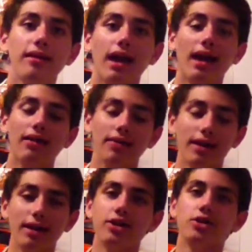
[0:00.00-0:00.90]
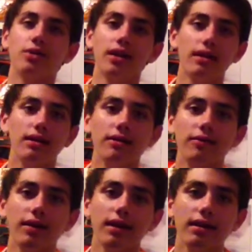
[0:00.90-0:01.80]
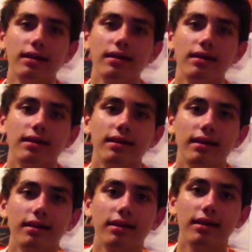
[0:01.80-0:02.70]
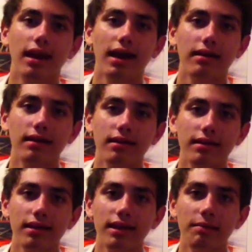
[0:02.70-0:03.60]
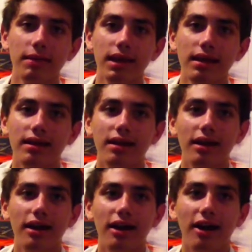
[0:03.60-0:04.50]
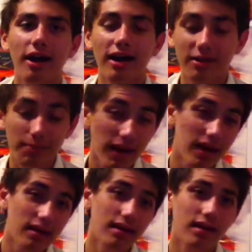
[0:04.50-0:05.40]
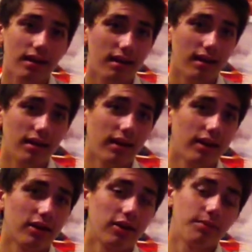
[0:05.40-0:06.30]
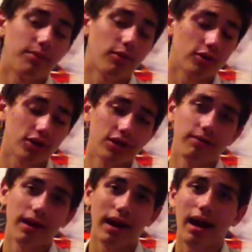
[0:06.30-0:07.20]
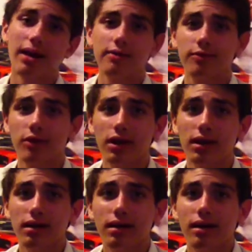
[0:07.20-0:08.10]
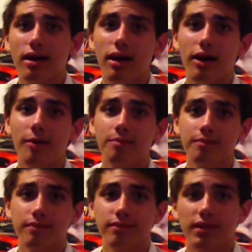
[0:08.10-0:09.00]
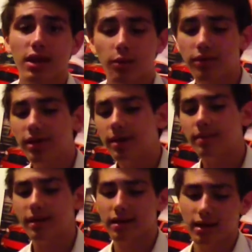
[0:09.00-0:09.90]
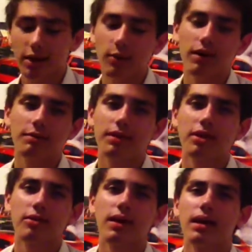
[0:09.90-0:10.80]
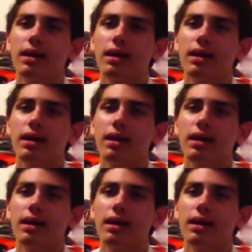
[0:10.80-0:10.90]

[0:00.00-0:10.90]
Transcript: I have like a shred of like kindness in me, uh, I spend like a good portion of my I free um, with him because I don't want to be lonely.